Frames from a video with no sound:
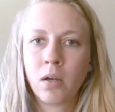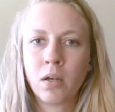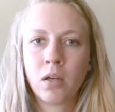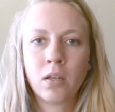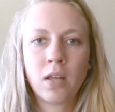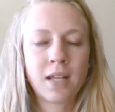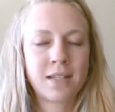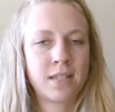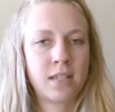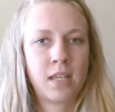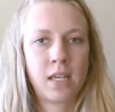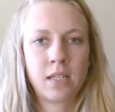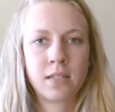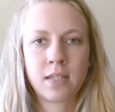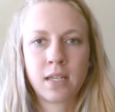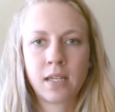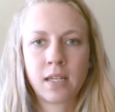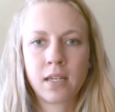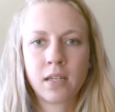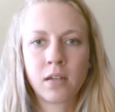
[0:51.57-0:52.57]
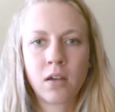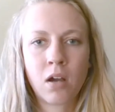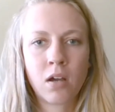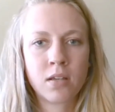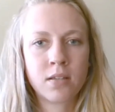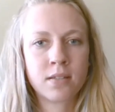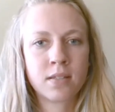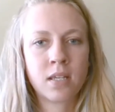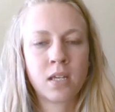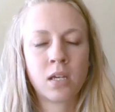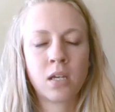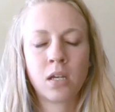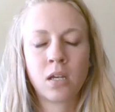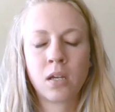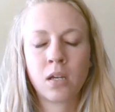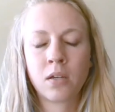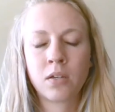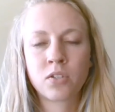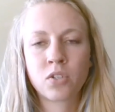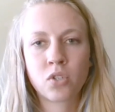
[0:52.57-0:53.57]
lots of things. It can cause
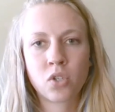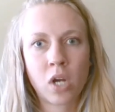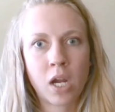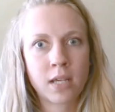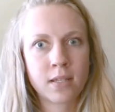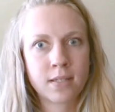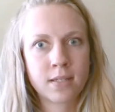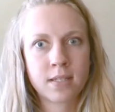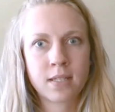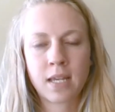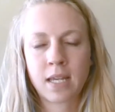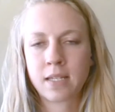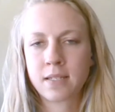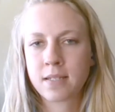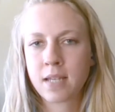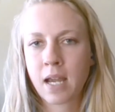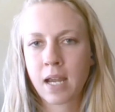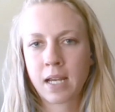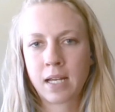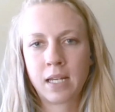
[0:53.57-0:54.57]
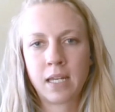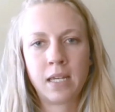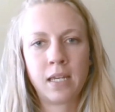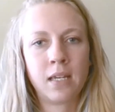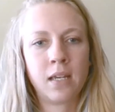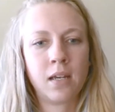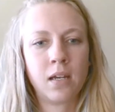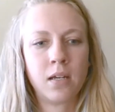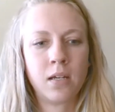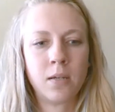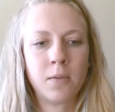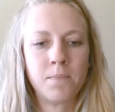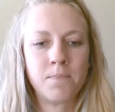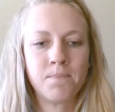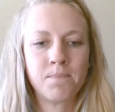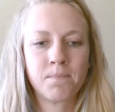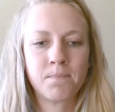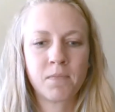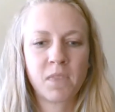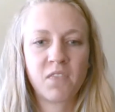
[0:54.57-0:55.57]
stress, anxiety,
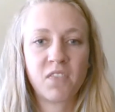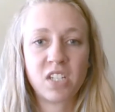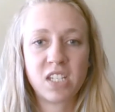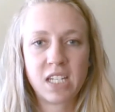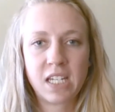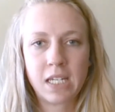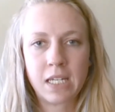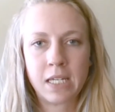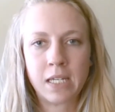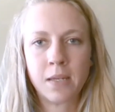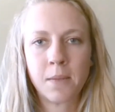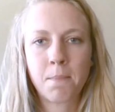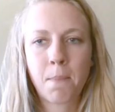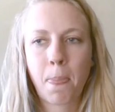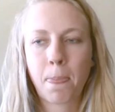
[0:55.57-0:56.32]
fatigue.